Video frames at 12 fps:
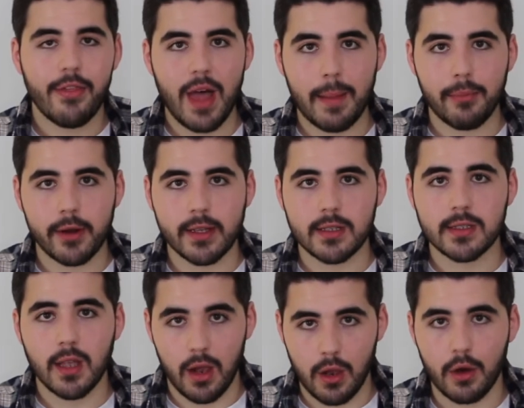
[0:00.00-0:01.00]
that
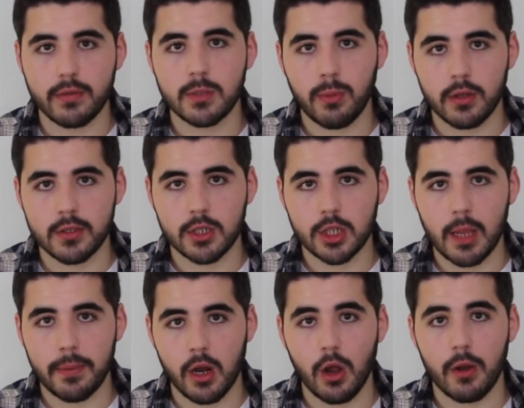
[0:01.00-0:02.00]
brings a lot of
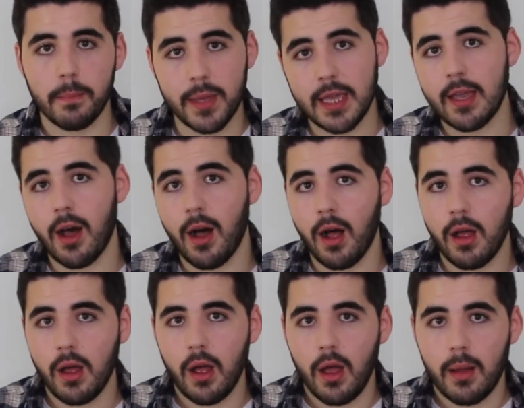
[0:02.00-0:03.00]
sponsorship and a lot of PR
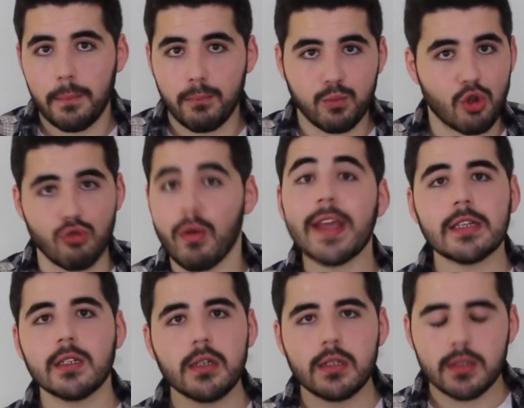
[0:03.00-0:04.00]

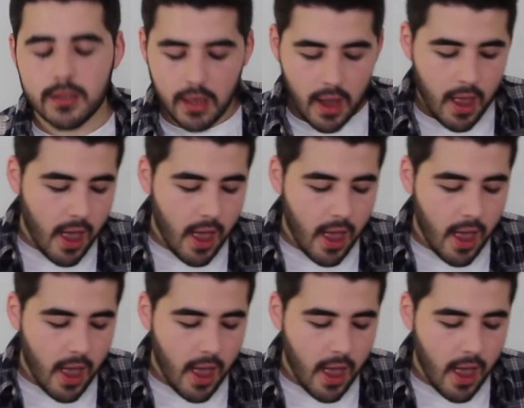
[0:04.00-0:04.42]
greatness.